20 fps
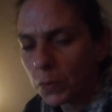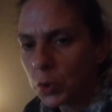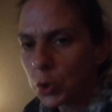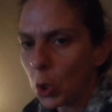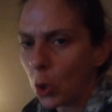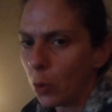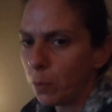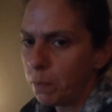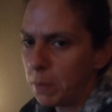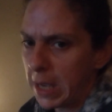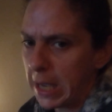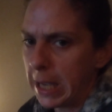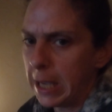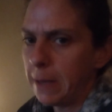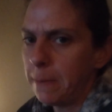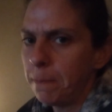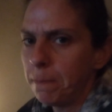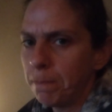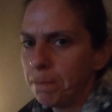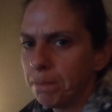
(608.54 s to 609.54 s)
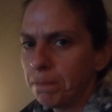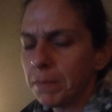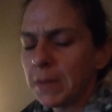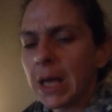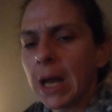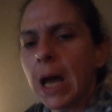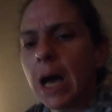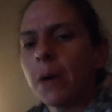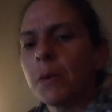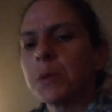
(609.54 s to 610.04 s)
told me
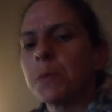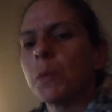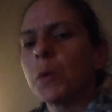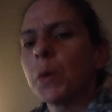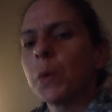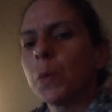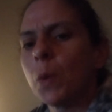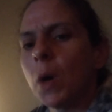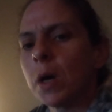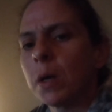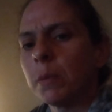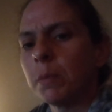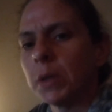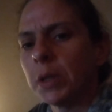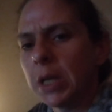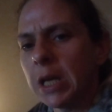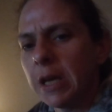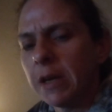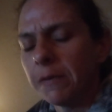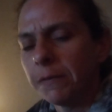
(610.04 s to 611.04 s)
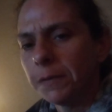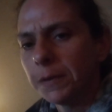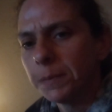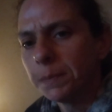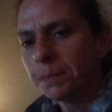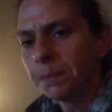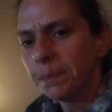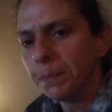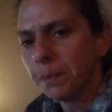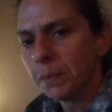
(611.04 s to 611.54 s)
that I was more than welcome to leave,
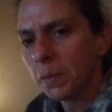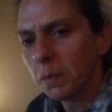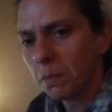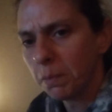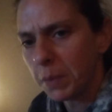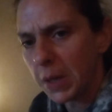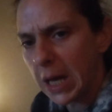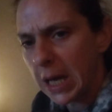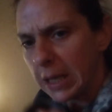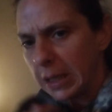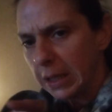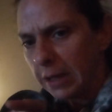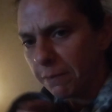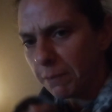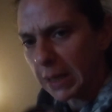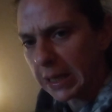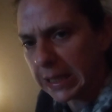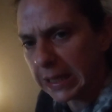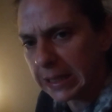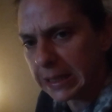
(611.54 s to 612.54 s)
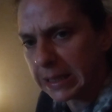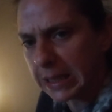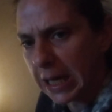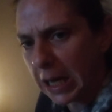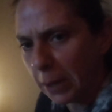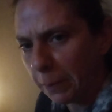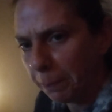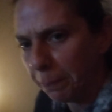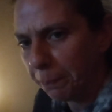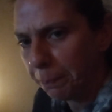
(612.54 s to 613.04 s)
but I had to leave my kids
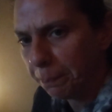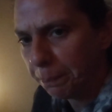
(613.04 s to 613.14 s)
there.